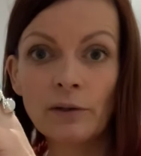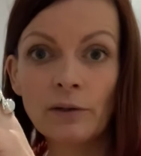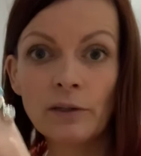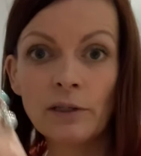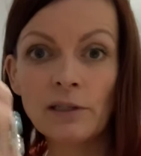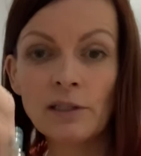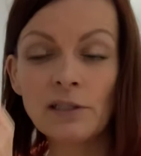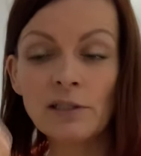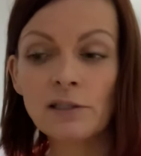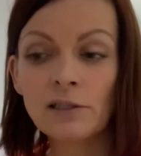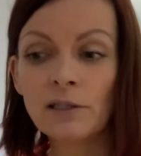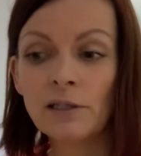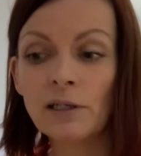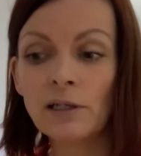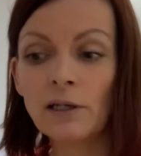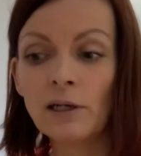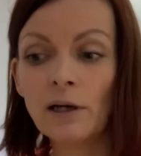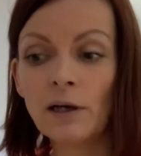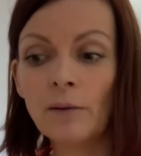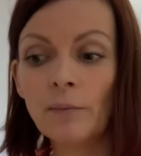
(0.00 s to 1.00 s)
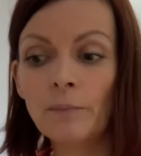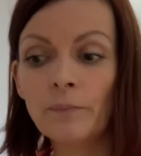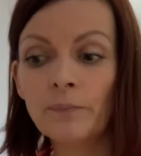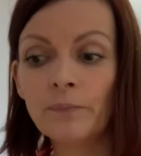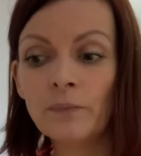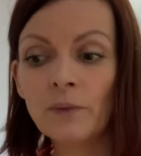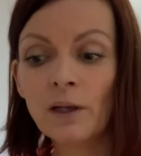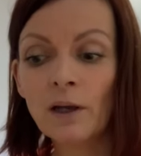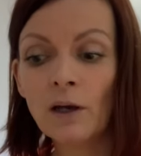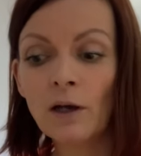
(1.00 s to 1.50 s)
This is the
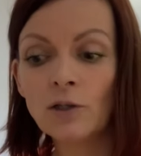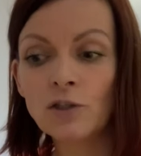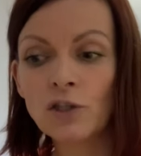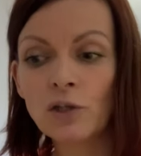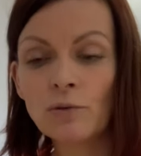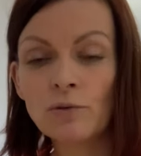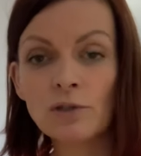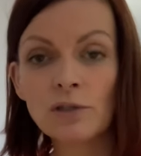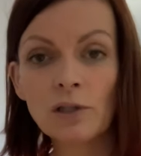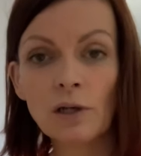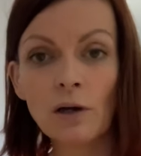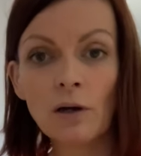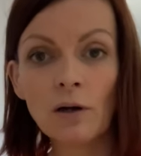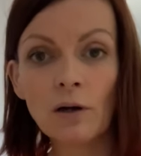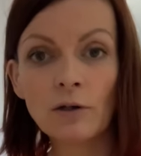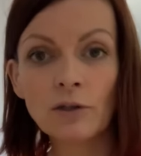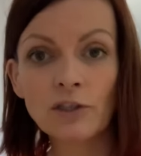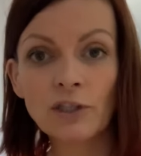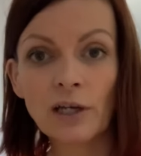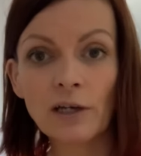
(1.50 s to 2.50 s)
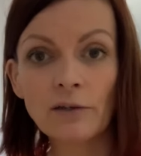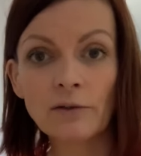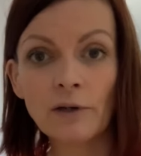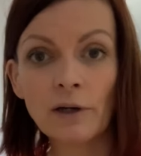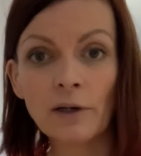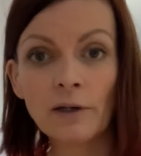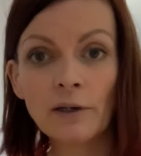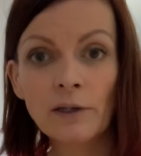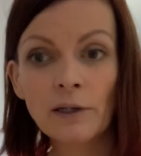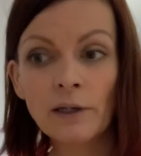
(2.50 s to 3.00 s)
attuned to the heart
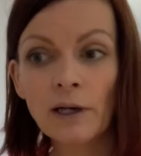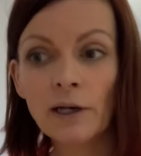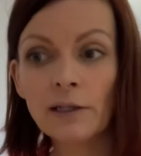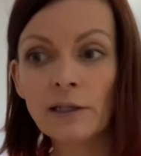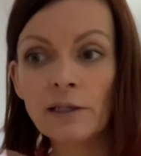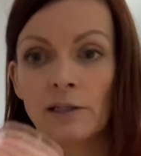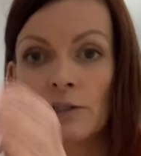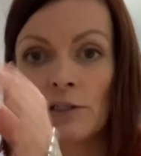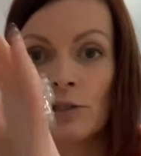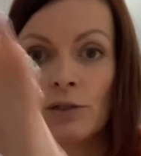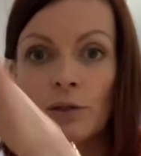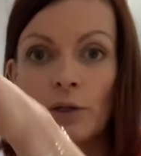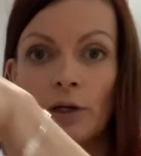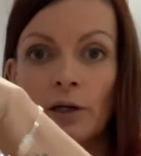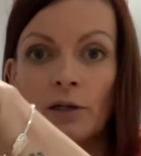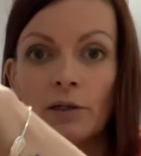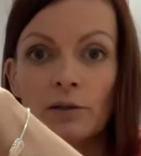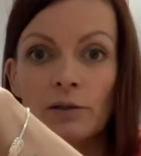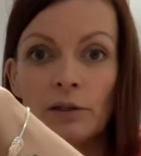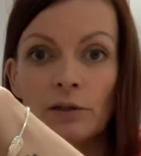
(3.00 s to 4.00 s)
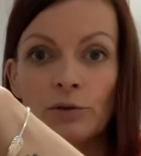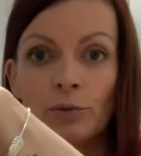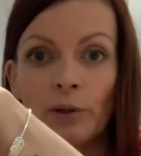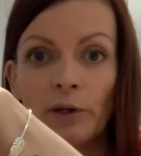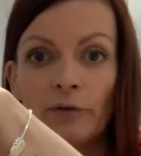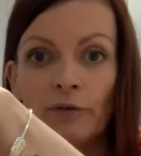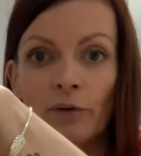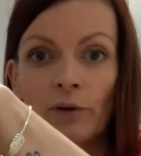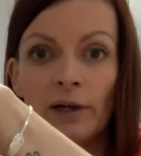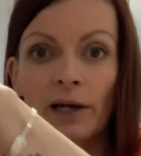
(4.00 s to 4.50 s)
chakra, and it's
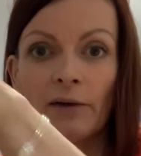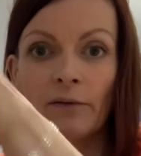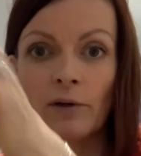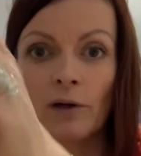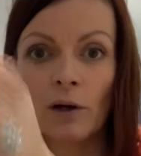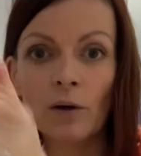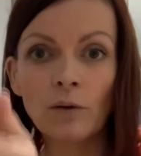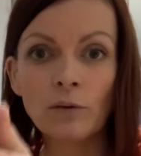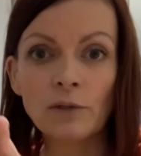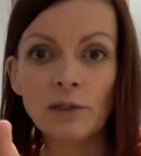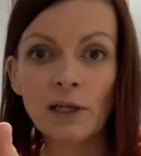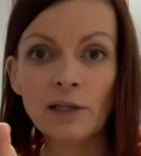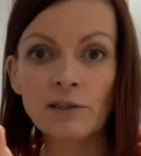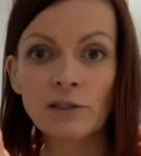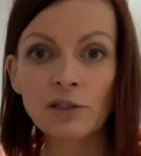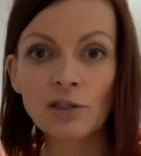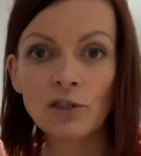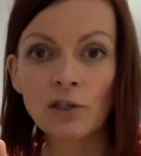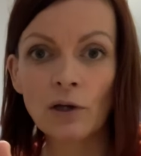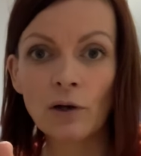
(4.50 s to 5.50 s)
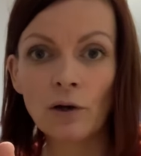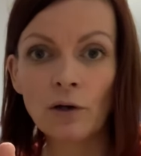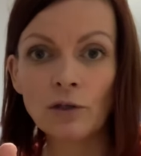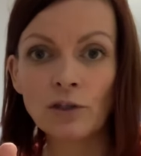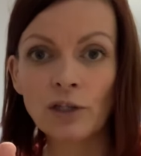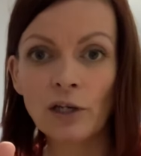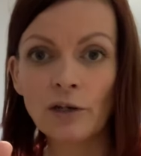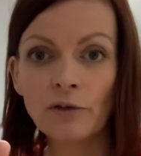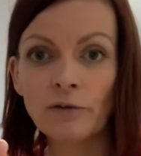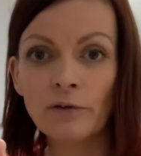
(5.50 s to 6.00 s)
24 karat gold, and it has the heart
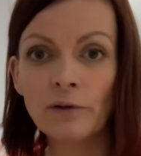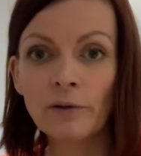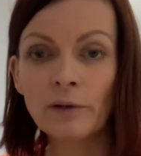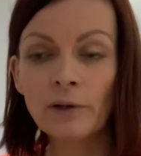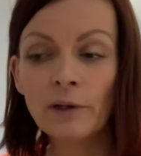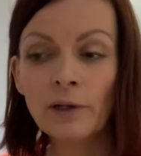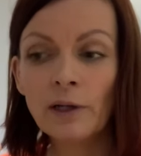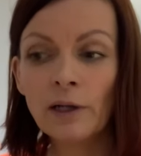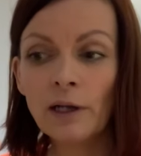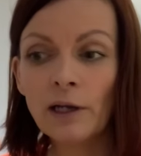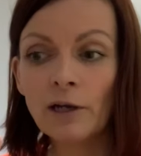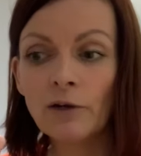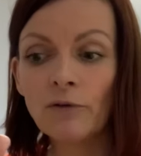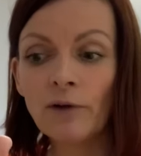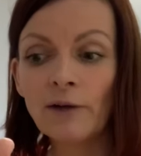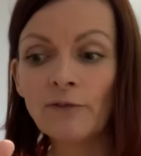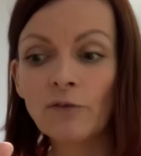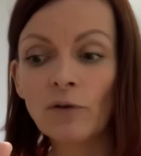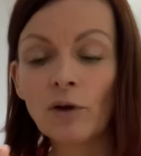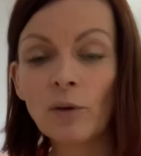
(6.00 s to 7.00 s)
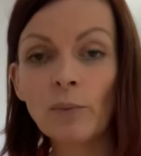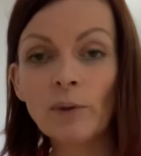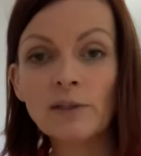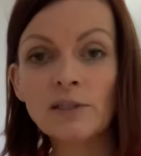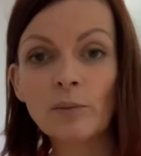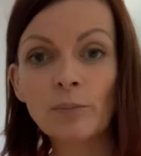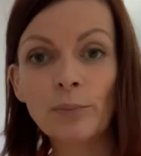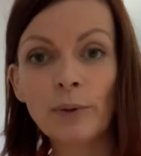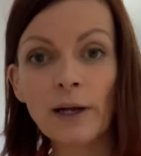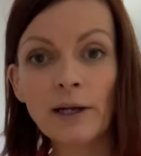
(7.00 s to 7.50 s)
chakra engraved on it, but it's
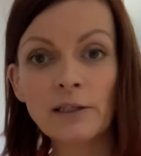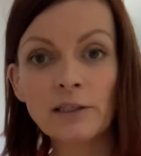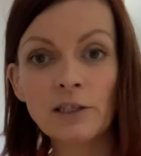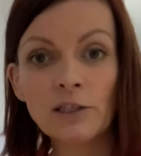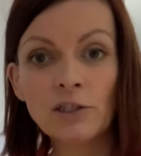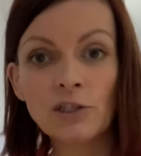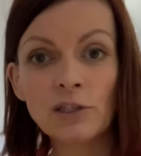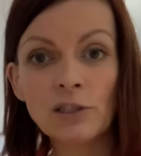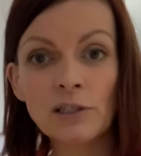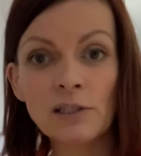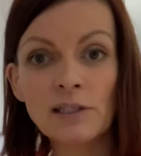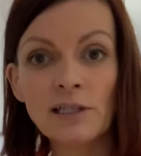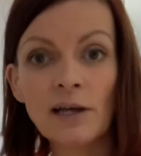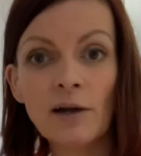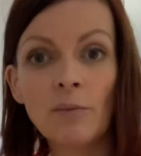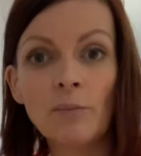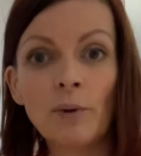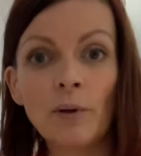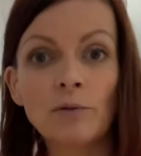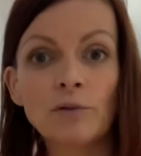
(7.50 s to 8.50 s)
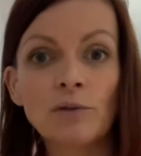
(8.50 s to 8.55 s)
a practitioner sound bowl.